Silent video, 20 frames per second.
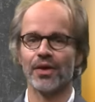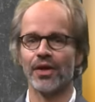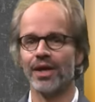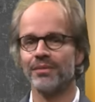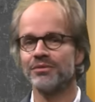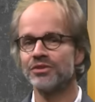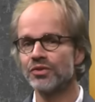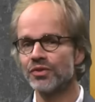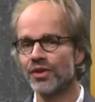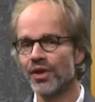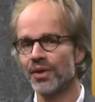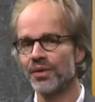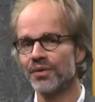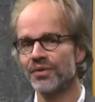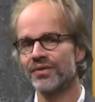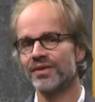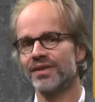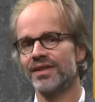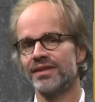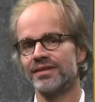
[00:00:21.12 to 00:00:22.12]
Urban
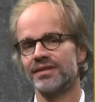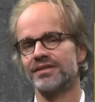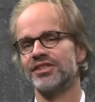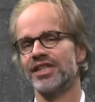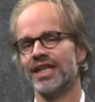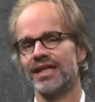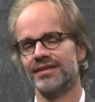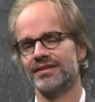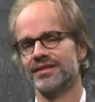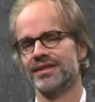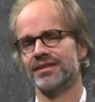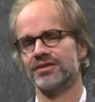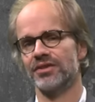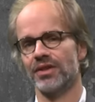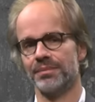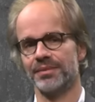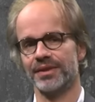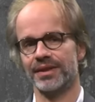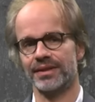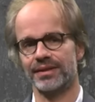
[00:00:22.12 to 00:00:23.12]
growth is a challenging
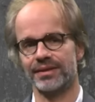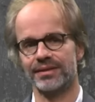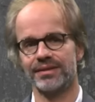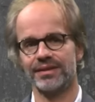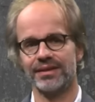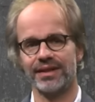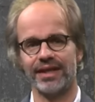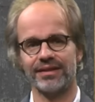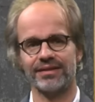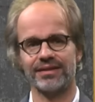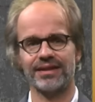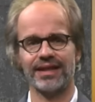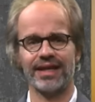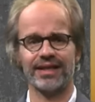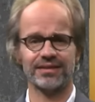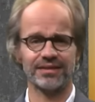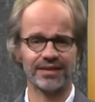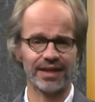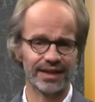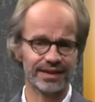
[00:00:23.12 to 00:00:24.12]
topic, as it
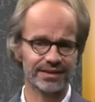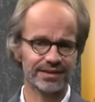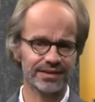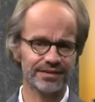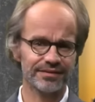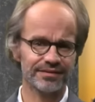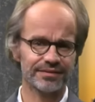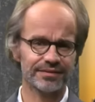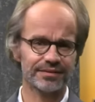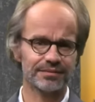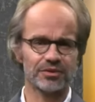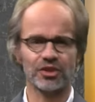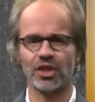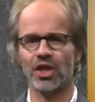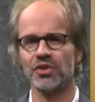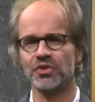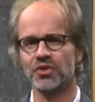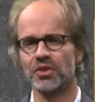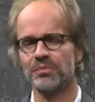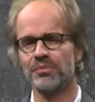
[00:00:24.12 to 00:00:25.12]
has negative but
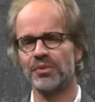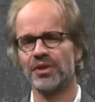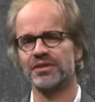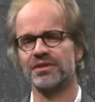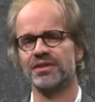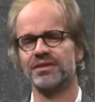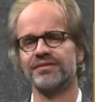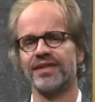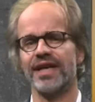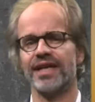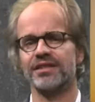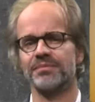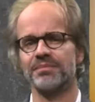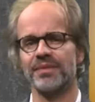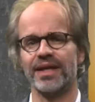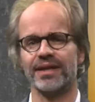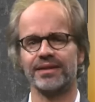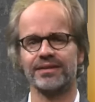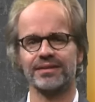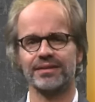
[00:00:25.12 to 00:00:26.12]
also positive
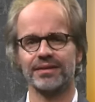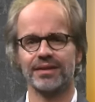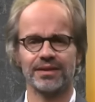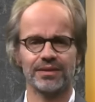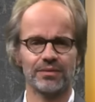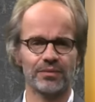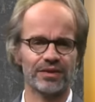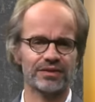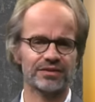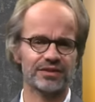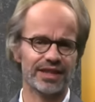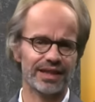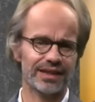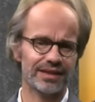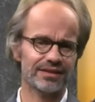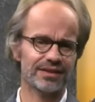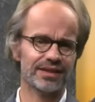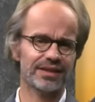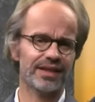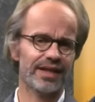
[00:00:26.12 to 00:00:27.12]
aspects, with
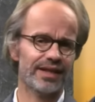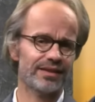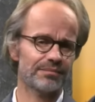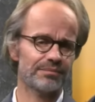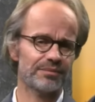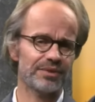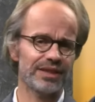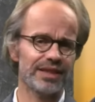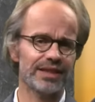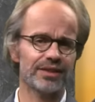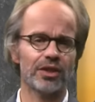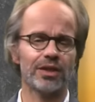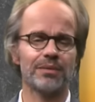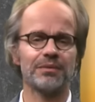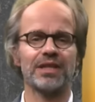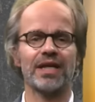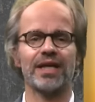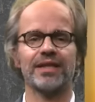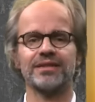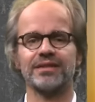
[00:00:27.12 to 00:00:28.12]
challenging and appealing
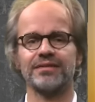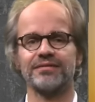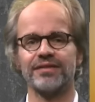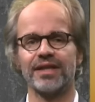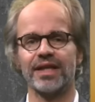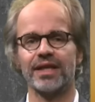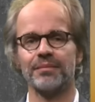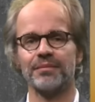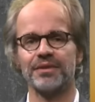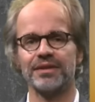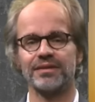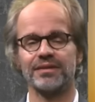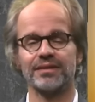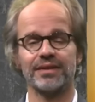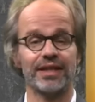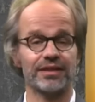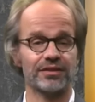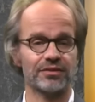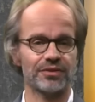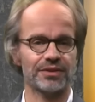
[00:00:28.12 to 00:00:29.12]
urbanized environment
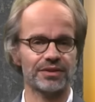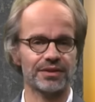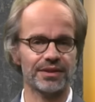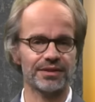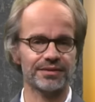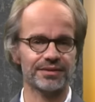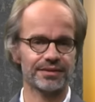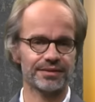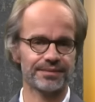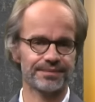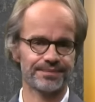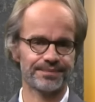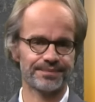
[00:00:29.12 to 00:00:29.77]
as a result.